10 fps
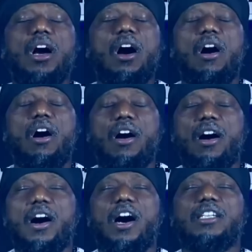
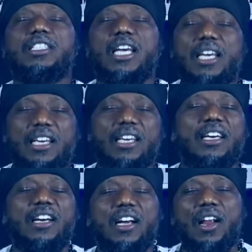
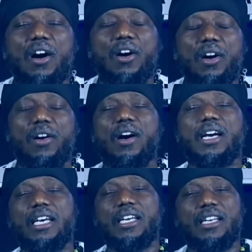ate la
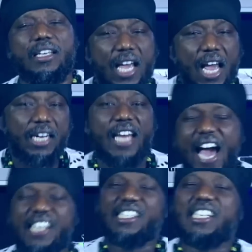e.
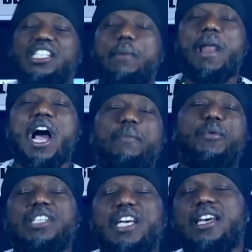This is the Black
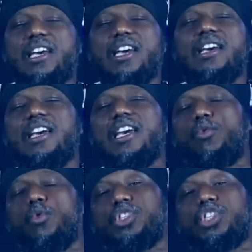Pot, aka
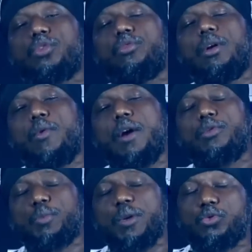Coco Show, where we
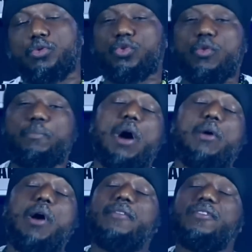speak truth to
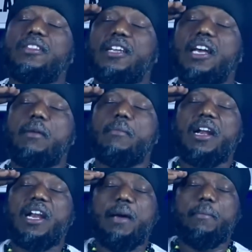power. And my
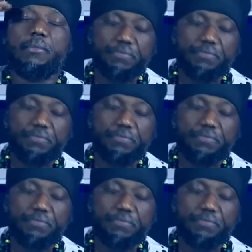name,